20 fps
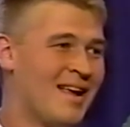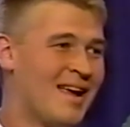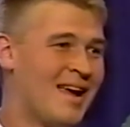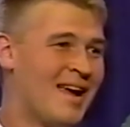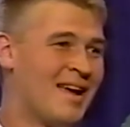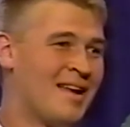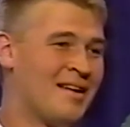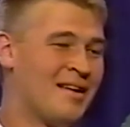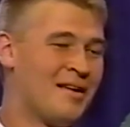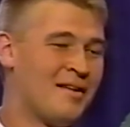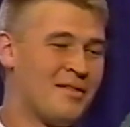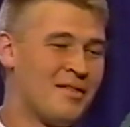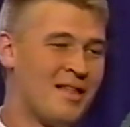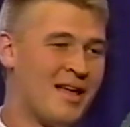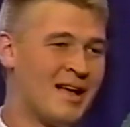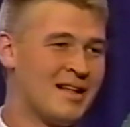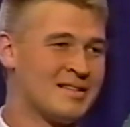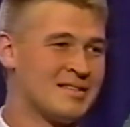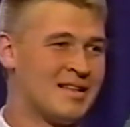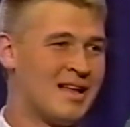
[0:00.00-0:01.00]
And
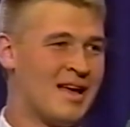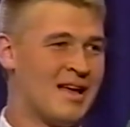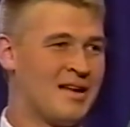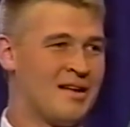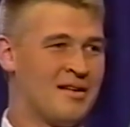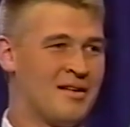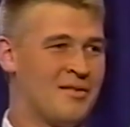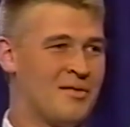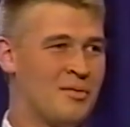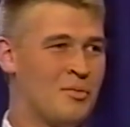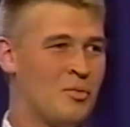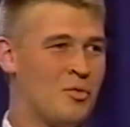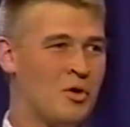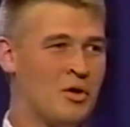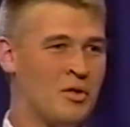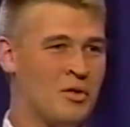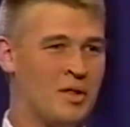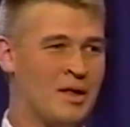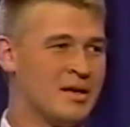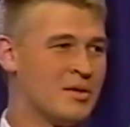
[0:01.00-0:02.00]
that's not
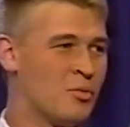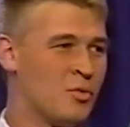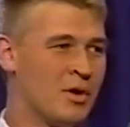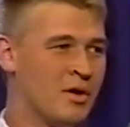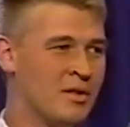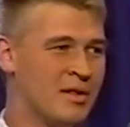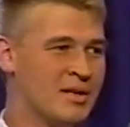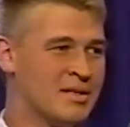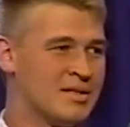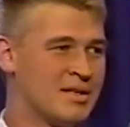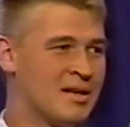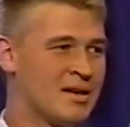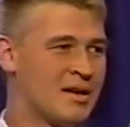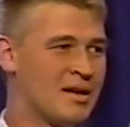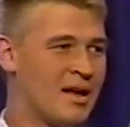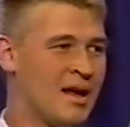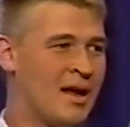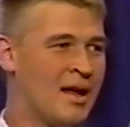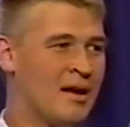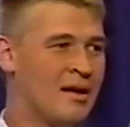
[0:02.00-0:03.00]

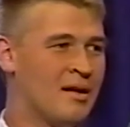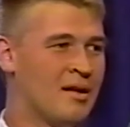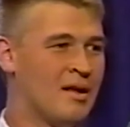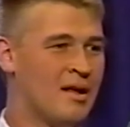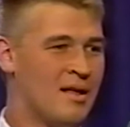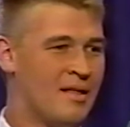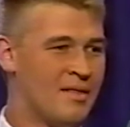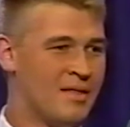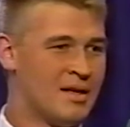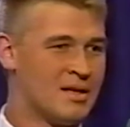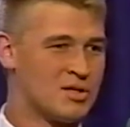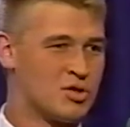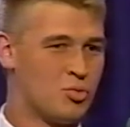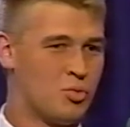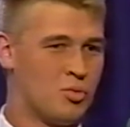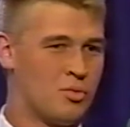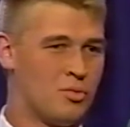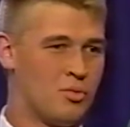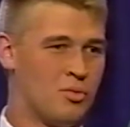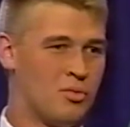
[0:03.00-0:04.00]
realistic. And this,
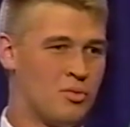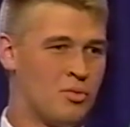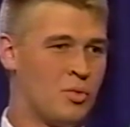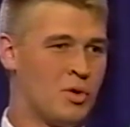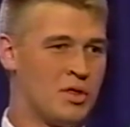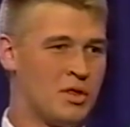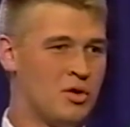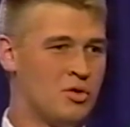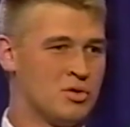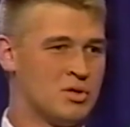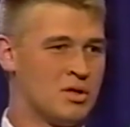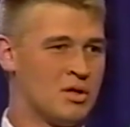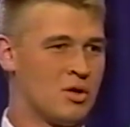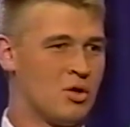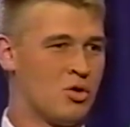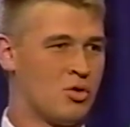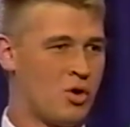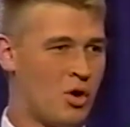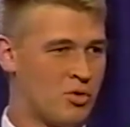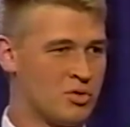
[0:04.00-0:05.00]
with using the
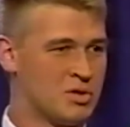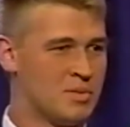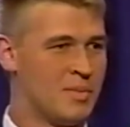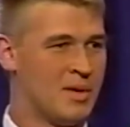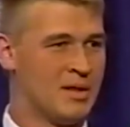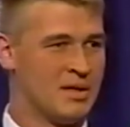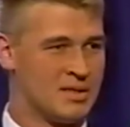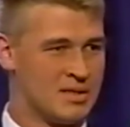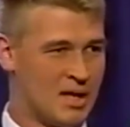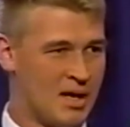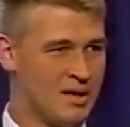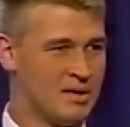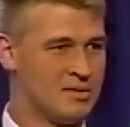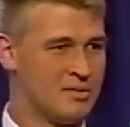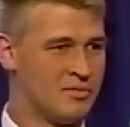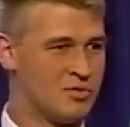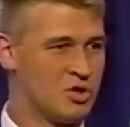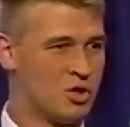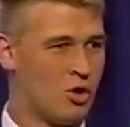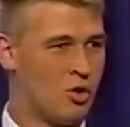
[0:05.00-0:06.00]
glucosamine, the
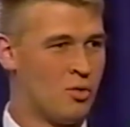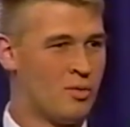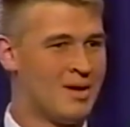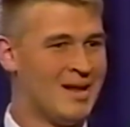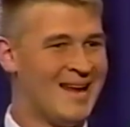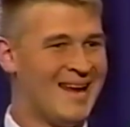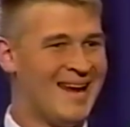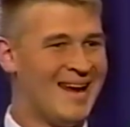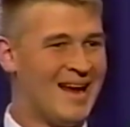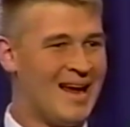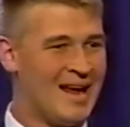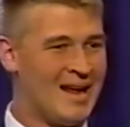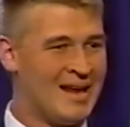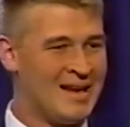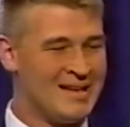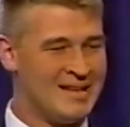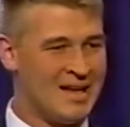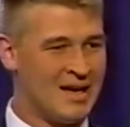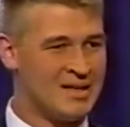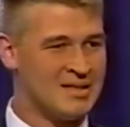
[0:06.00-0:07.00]
studies have shown
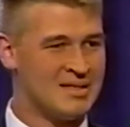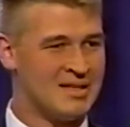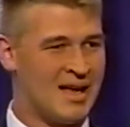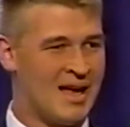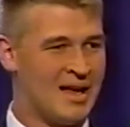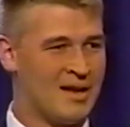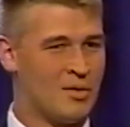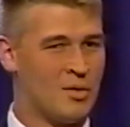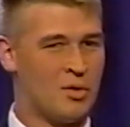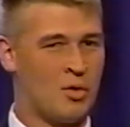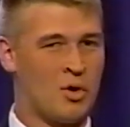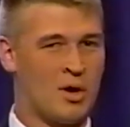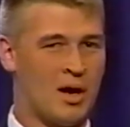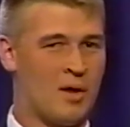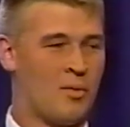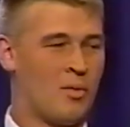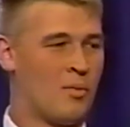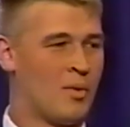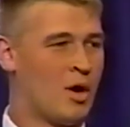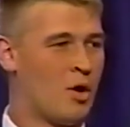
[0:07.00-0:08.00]
it does not,
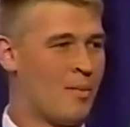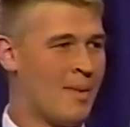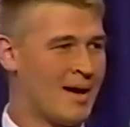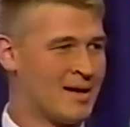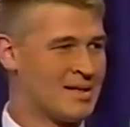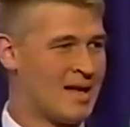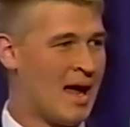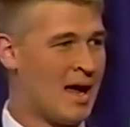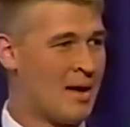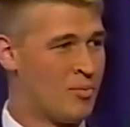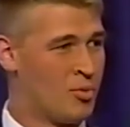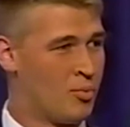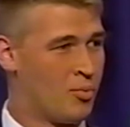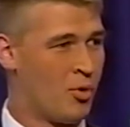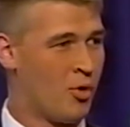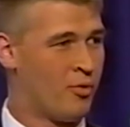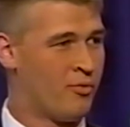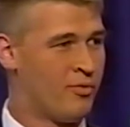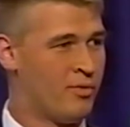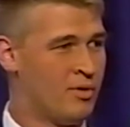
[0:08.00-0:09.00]
when we go back to
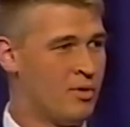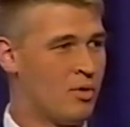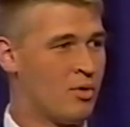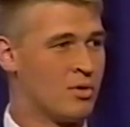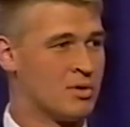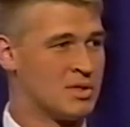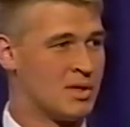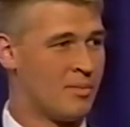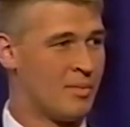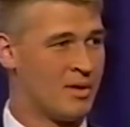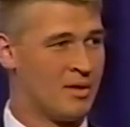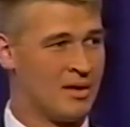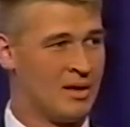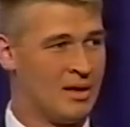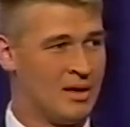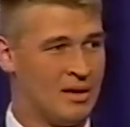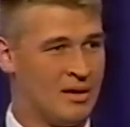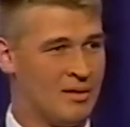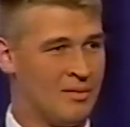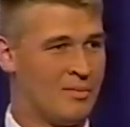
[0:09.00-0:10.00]
ibuprofen or some of
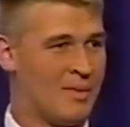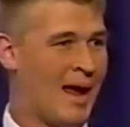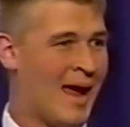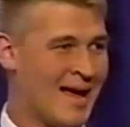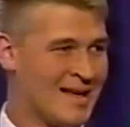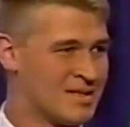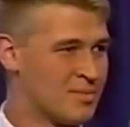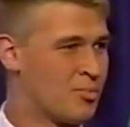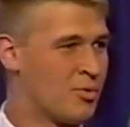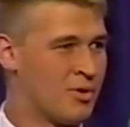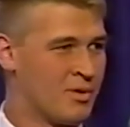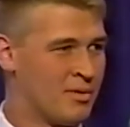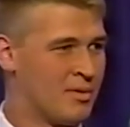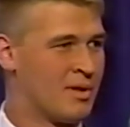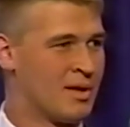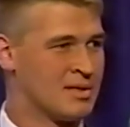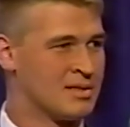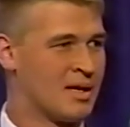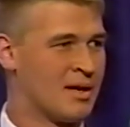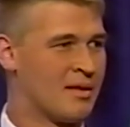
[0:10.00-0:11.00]
the aspirin,
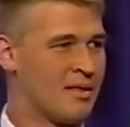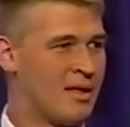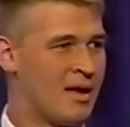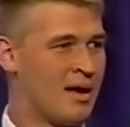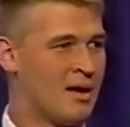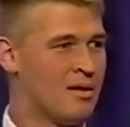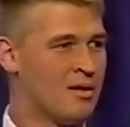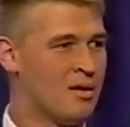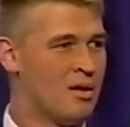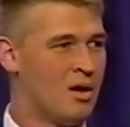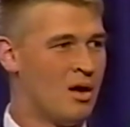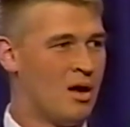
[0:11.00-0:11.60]
things like that,